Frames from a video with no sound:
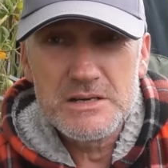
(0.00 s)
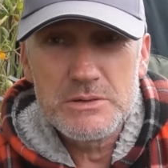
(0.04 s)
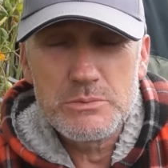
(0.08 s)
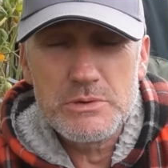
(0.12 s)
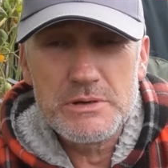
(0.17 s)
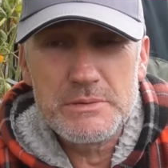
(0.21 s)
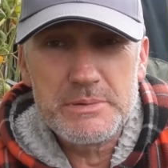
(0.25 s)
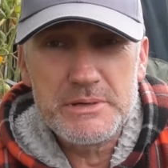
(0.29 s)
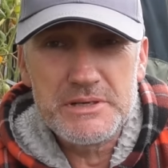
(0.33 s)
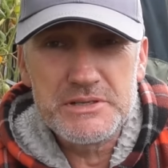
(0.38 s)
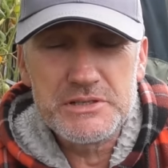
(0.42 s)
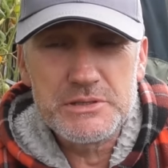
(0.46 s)

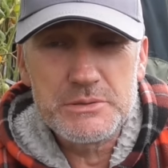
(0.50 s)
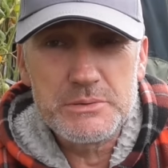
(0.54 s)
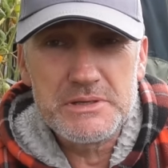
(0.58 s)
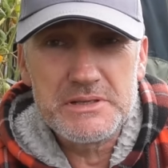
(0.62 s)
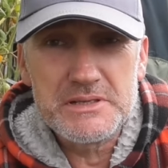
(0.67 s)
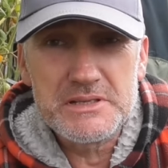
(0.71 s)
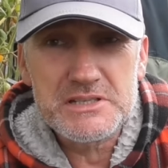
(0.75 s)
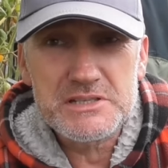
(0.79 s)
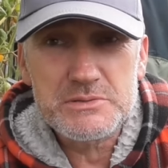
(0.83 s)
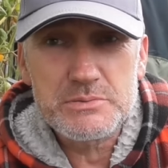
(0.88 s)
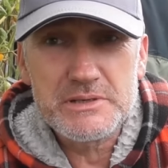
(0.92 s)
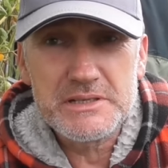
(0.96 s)
we've been doing
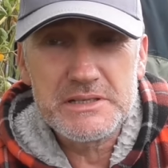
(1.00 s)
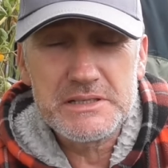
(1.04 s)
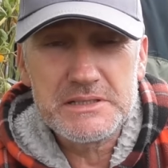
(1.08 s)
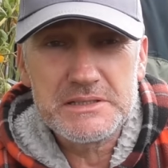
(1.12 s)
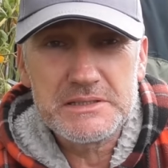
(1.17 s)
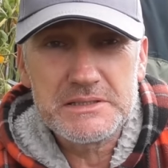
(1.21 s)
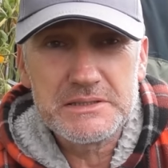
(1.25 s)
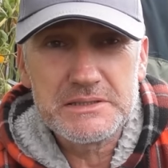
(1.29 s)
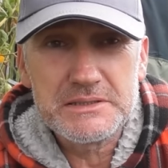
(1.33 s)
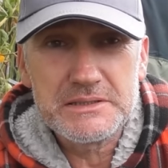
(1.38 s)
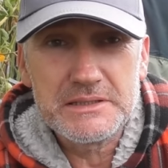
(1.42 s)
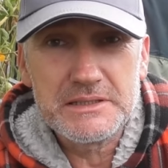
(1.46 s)
this
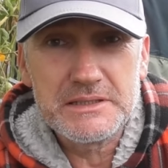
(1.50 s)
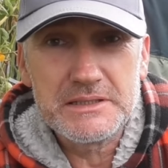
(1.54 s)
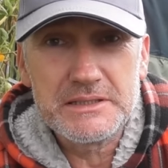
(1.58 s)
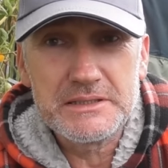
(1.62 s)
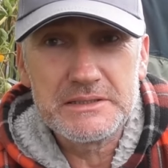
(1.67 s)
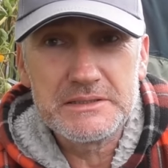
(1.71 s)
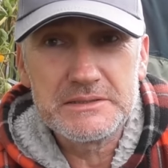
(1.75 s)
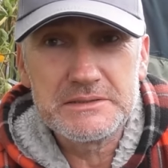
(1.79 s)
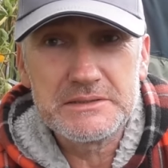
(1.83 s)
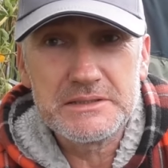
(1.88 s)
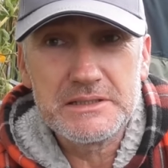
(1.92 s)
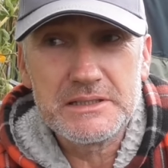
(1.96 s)
week,
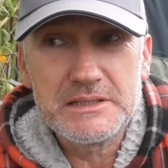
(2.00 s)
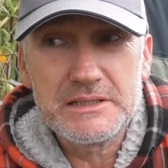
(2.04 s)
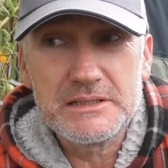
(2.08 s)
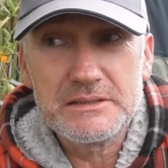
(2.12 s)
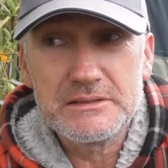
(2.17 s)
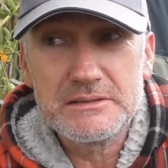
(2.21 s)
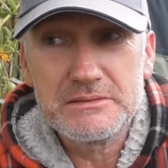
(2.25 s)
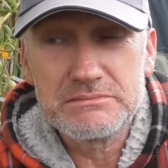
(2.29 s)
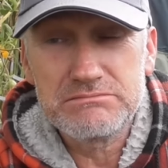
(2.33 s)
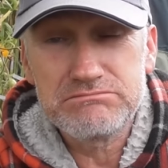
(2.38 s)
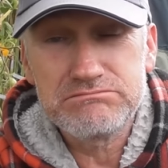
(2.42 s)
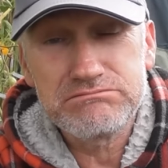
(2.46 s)
and
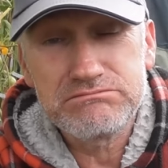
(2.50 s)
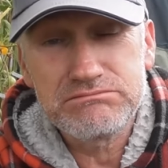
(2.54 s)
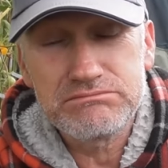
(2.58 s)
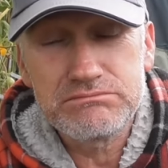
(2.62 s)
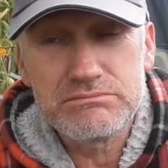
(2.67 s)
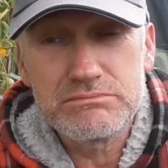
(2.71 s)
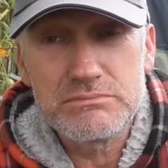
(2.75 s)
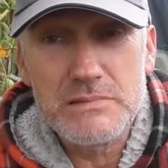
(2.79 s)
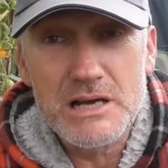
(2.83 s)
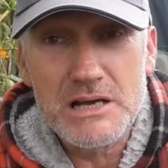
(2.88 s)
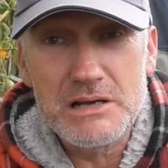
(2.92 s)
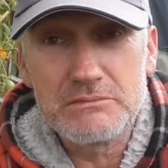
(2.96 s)
uh,
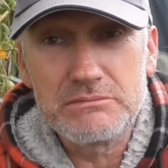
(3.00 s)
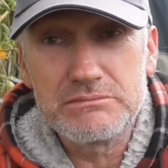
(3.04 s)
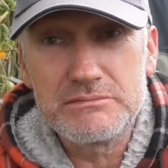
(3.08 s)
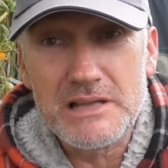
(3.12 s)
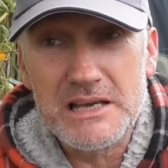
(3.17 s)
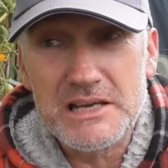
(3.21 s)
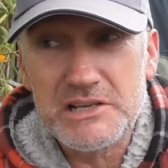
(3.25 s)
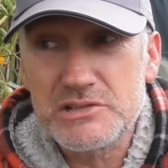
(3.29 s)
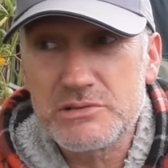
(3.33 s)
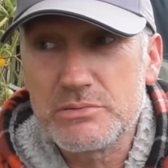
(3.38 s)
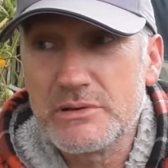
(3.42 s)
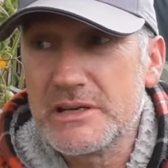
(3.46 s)
well,
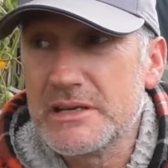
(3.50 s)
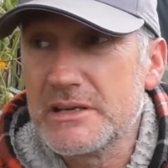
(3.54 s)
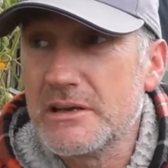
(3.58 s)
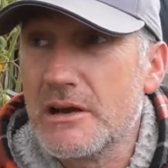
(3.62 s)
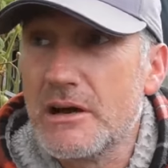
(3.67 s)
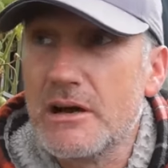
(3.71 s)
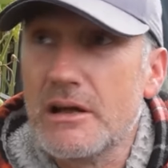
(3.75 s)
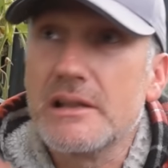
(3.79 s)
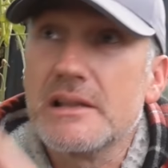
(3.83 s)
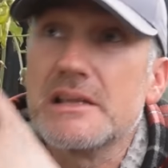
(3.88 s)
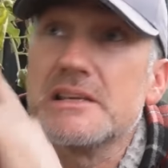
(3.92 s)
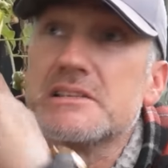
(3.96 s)
next week
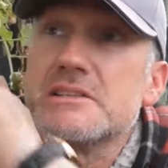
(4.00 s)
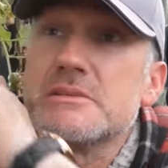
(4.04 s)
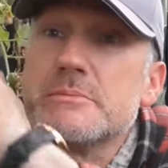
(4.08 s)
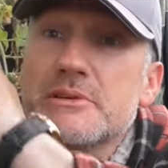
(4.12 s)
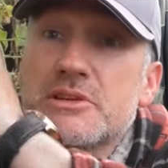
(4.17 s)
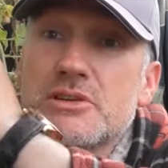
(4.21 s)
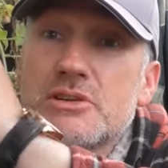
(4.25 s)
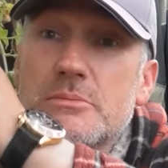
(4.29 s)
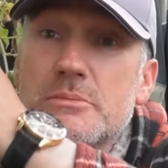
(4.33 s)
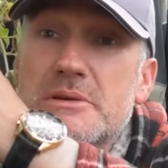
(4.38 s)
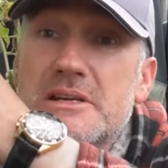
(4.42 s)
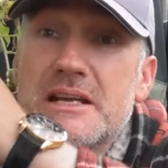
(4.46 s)
all these will be
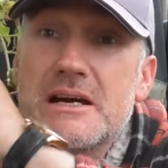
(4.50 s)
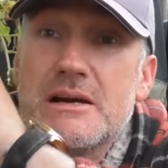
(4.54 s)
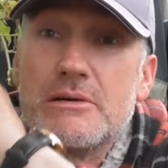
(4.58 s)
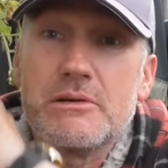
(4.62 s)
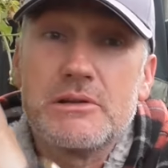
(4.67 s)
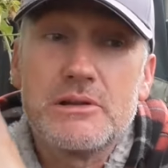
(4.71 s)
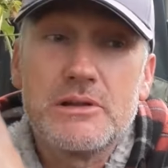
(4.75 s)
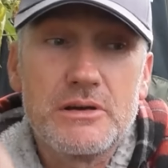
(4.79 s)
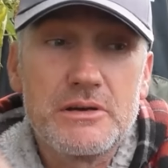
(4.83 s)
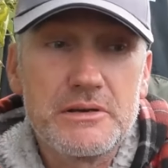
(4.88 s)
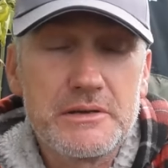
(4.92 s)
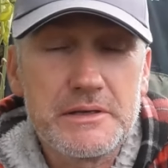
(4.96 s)
coming out
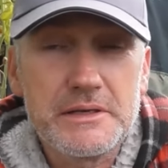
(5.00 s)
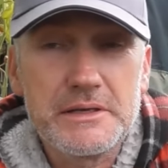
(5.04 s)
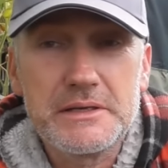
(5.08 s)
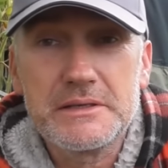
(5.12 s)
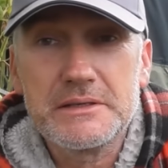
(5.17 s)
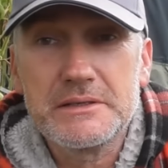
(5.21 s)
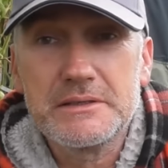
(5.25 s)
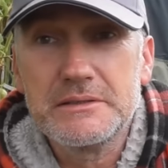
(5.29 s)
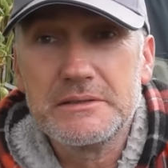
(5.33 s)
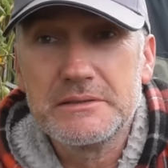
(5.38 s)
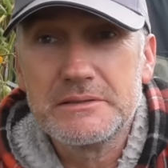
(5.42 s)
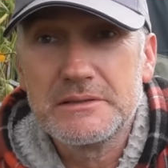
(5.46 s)
along
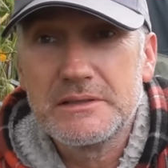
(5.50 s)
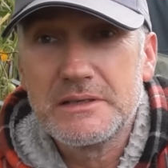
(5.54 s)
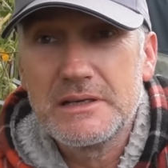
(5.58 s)
here.